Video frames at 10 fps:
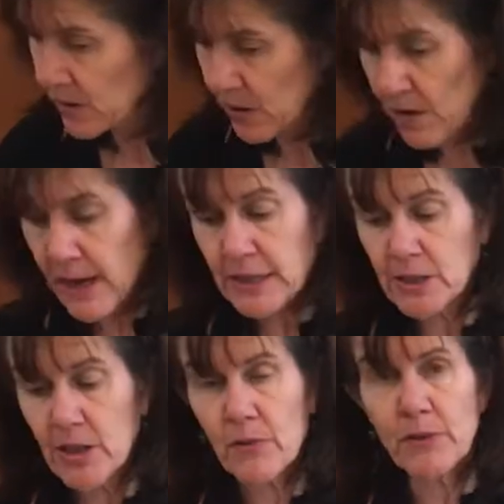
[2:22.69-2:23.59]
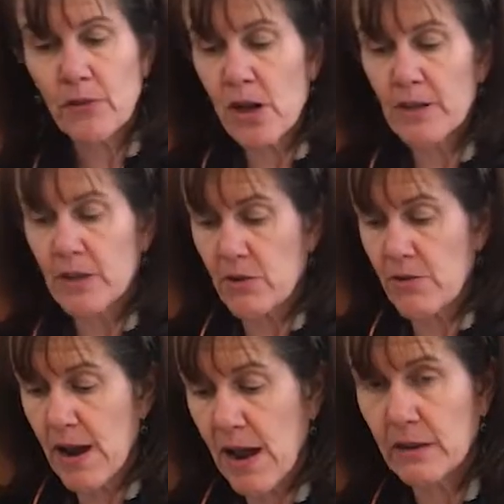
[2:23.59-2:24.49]
Alright, so we've got the
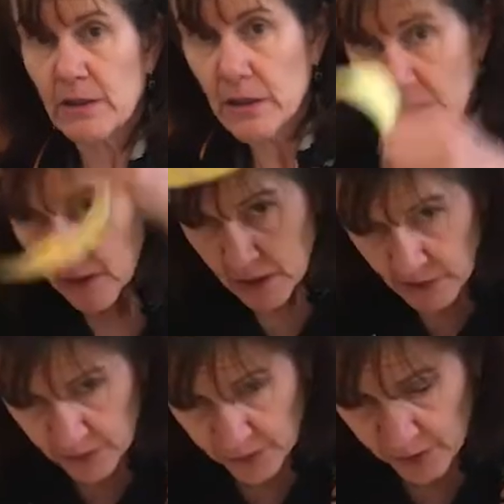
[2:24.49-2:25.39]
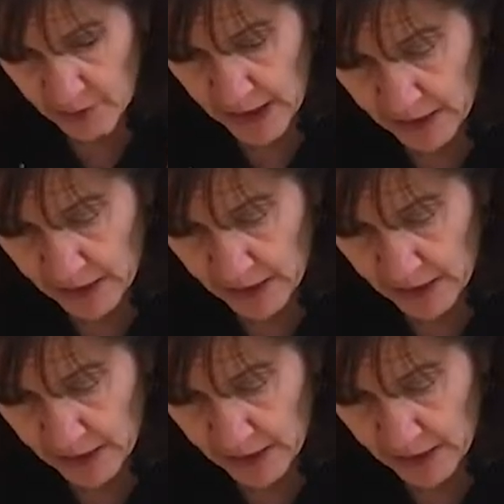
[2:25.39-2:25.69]
crown for